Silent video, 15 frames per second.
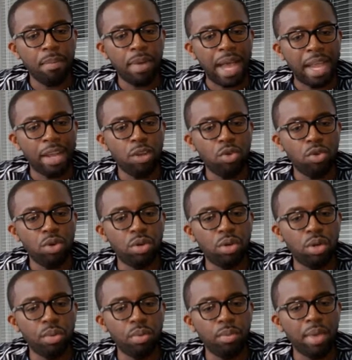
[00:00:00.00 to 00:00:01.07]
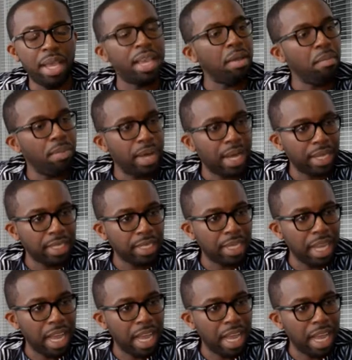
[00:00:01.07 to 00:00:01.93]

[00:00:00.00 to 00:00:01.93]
I could make impact.